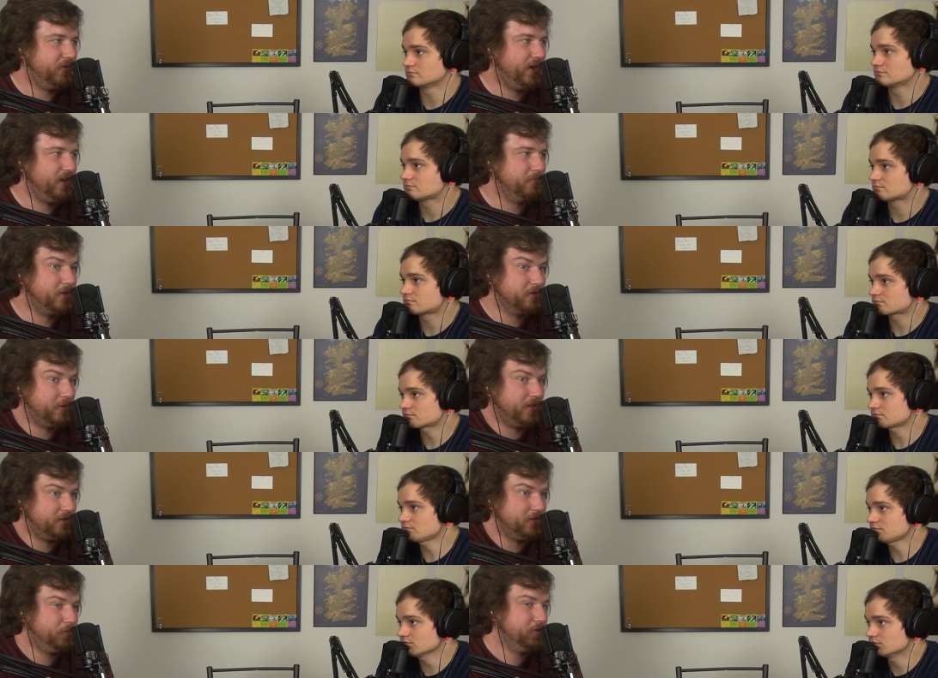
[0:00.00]
Speaker 1: mm -hmm. vibe because I mean, like,
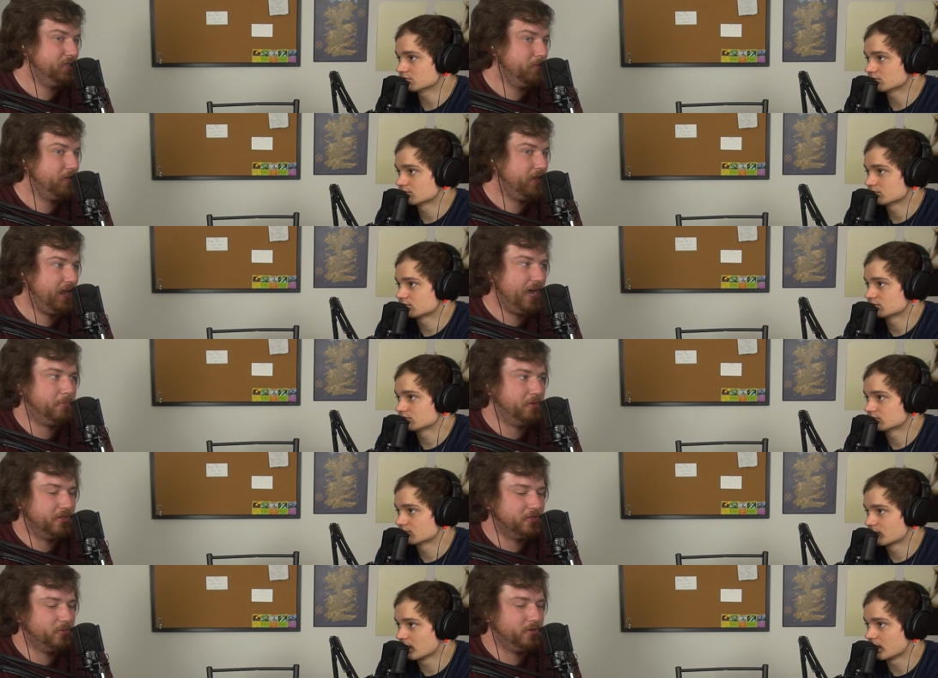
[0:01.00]
this was something that happened.
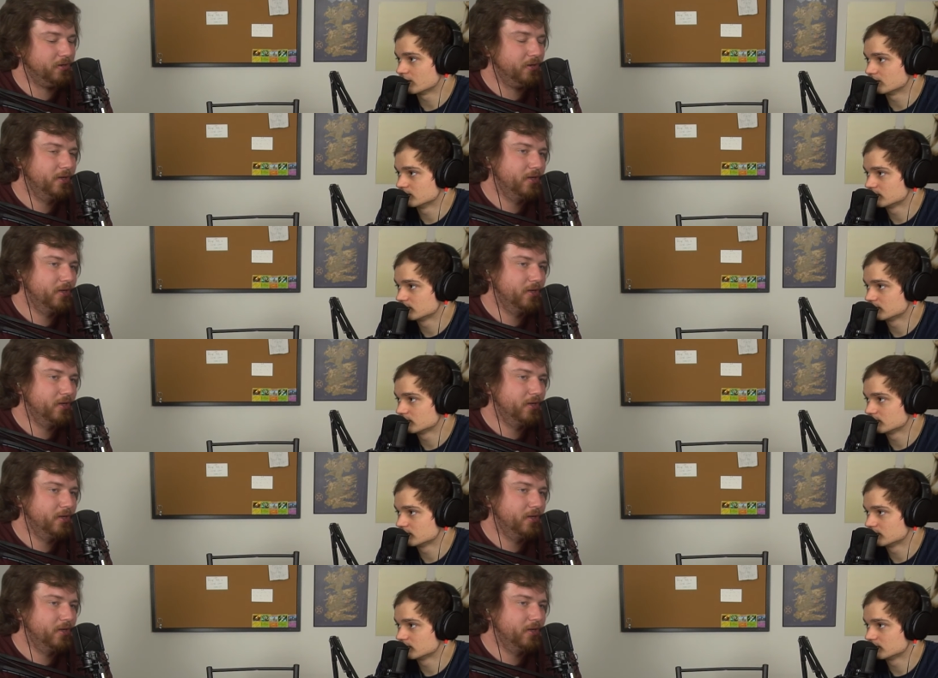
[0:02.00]
These were yeah.